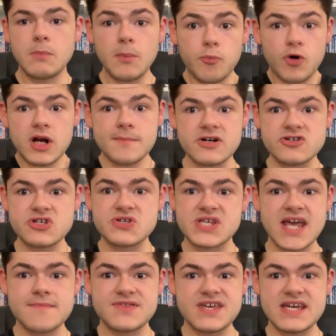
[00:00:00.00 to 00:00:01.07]
But pretty much the
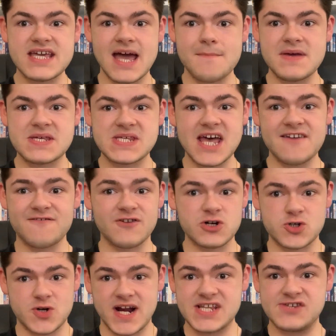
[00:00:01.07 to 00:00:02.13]
same thing can be said for
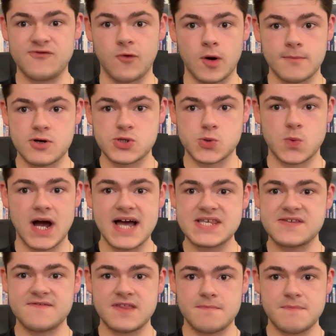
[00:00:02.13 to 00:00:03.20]
Transformers:
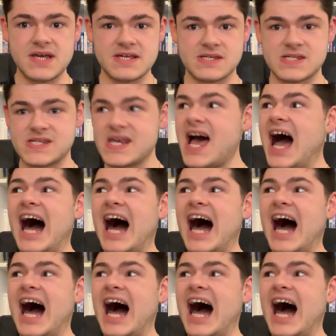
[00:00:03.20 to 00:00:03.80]
Rise of the Beasts.